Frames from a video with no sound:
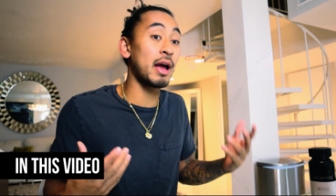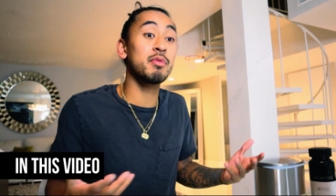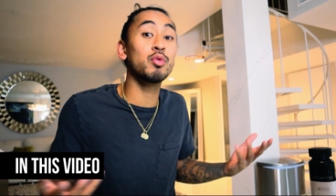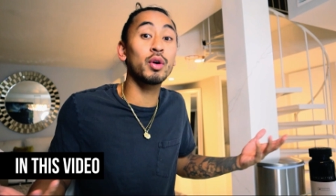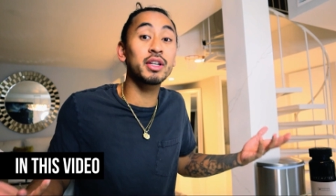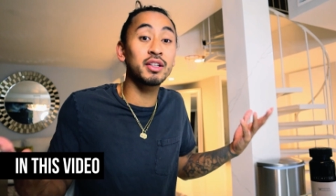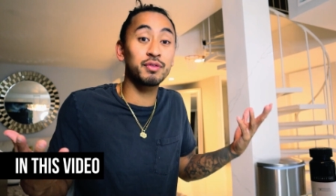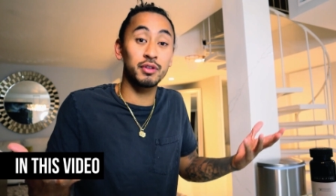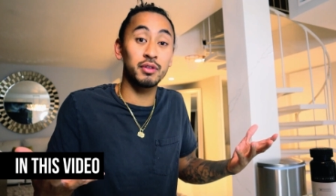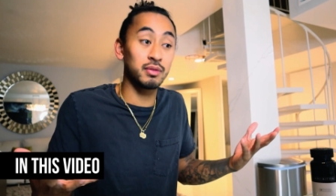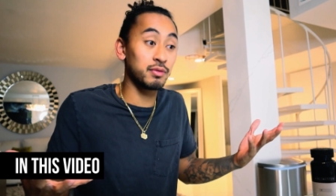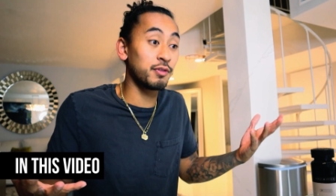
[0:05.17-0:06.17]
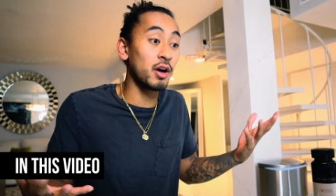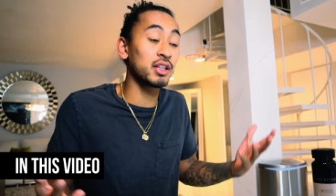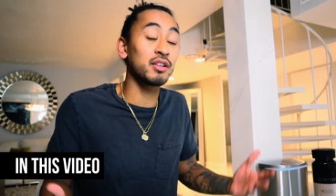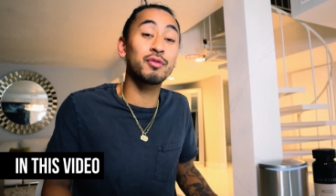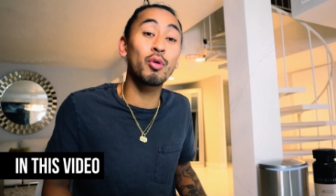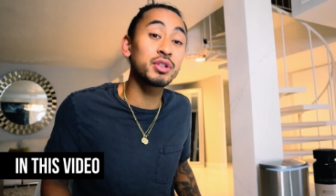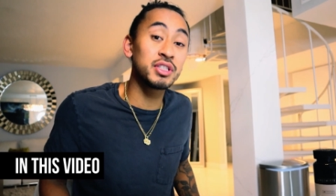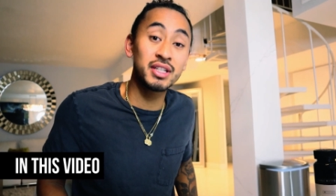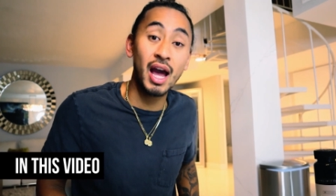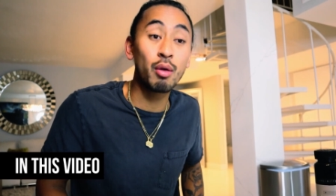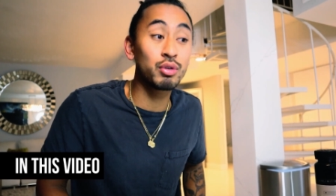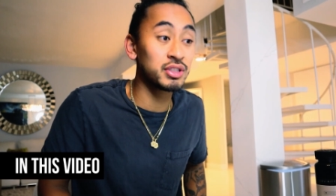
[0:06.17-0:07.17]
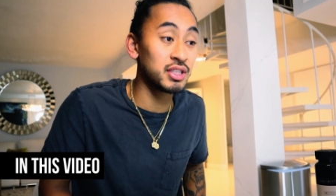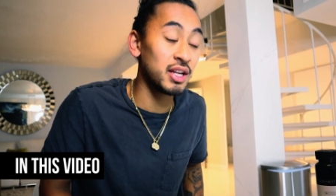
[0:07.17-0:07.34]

I've been working for fucking 14 hours